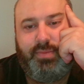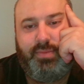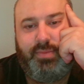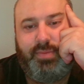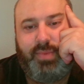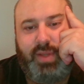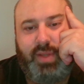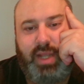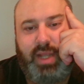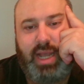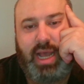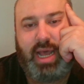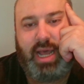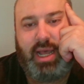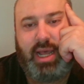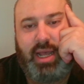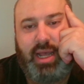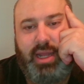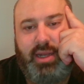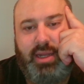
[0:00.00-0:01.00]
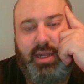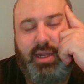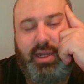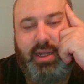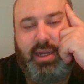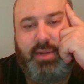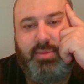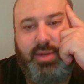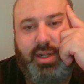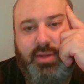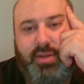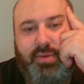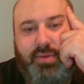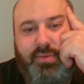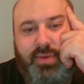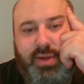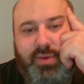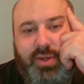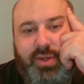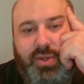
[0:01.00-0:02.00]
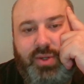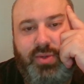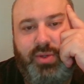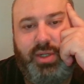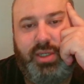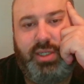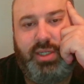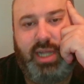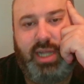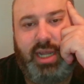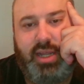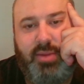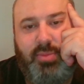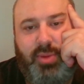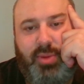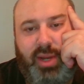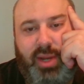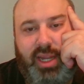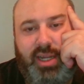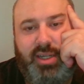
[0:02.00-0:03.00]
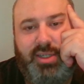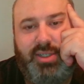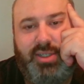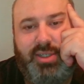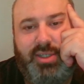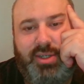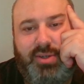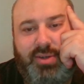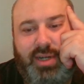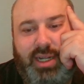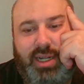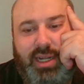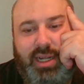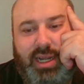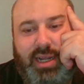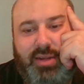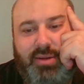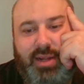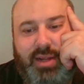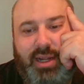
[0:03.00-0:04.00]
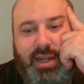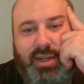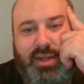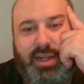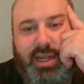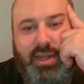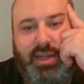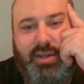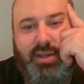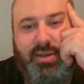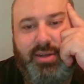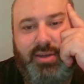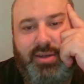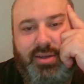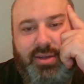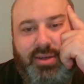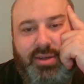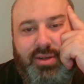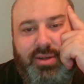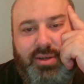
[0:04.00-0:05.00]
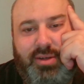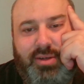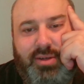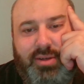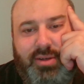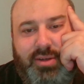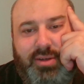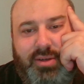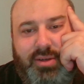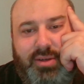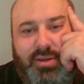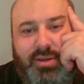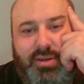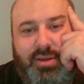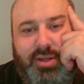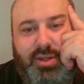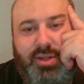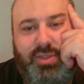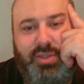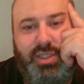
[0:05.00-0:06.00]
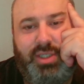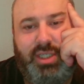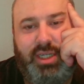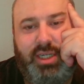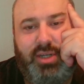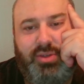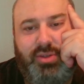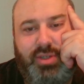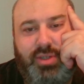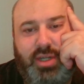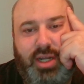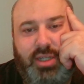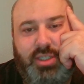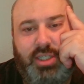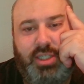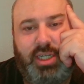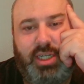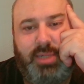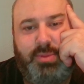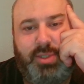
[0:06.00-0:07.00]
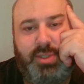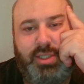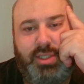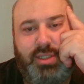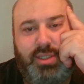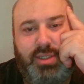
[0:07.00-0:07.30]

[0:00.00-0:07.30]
Yeah, and I'm not a very good attacking player, so I don't see those concepts.